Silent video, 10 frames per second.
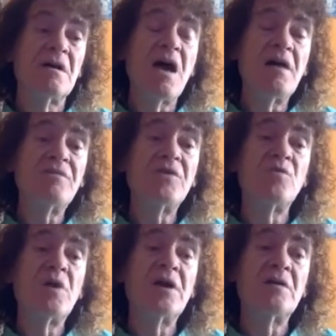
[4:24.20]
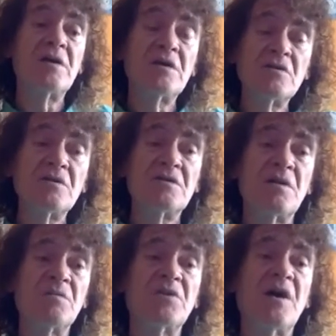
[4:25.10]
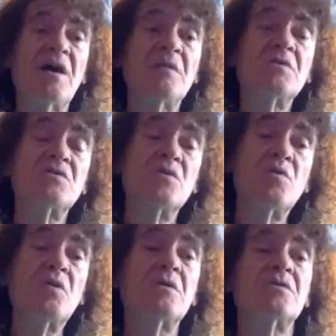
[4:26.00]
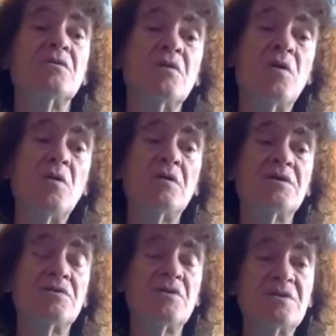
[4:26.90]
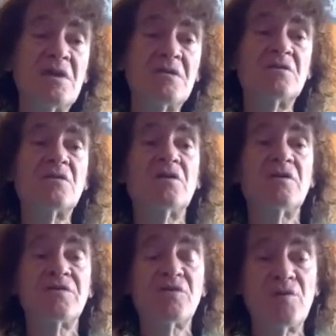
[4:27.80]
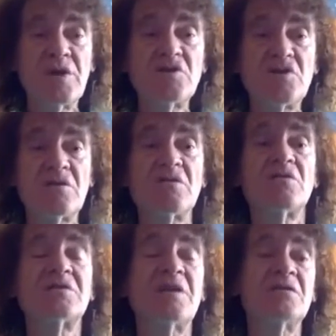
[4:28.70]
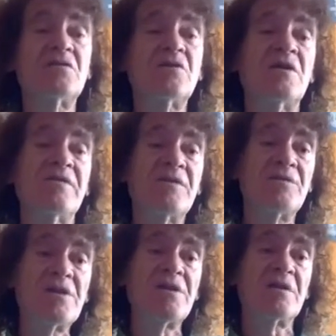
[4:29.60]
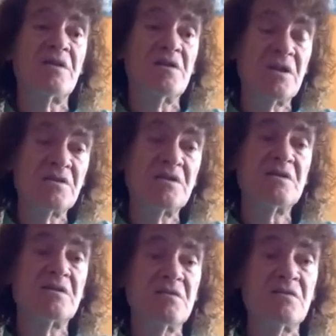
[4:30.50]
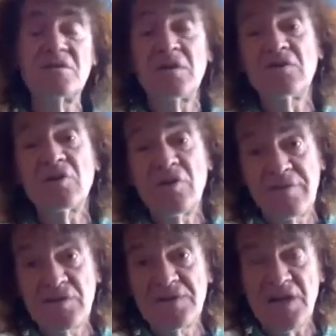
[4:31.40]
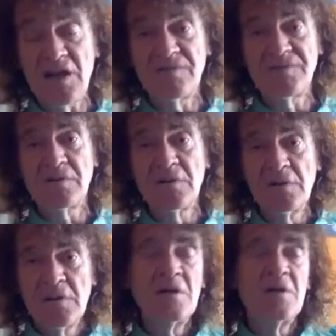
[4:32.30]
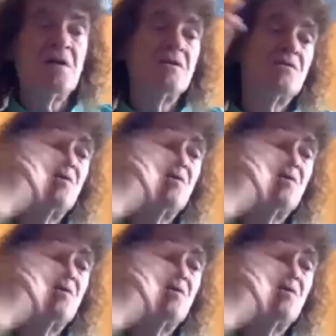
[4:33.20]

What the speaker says: everywhere in the same time. The whole is the center of creation, the center of everything that exists, and the center of ourselves. So